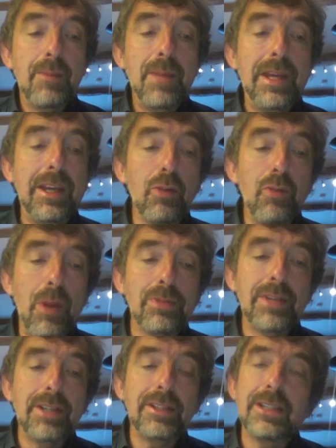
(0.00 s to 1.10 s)
making a
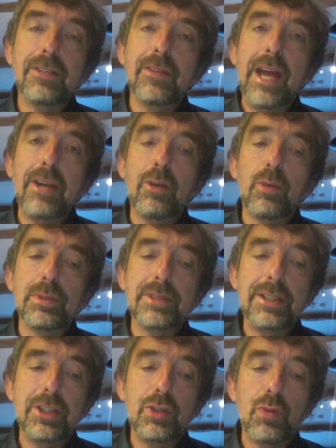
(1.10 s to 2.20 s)
representative annual
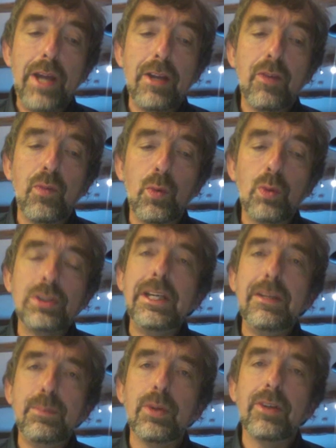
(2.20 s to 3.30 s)
percentage rate of
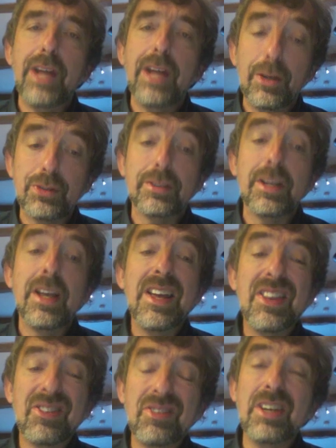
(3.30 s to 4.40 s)

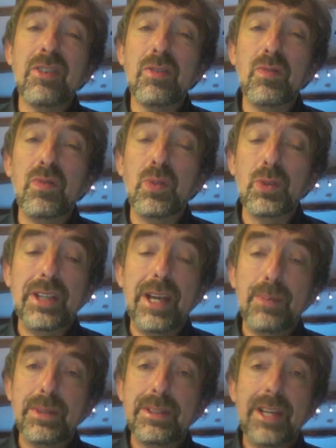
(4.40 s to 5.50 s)

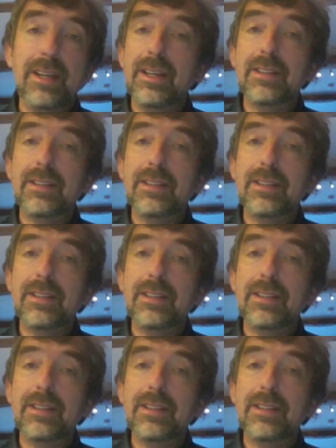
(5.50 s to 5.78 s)
14,348%.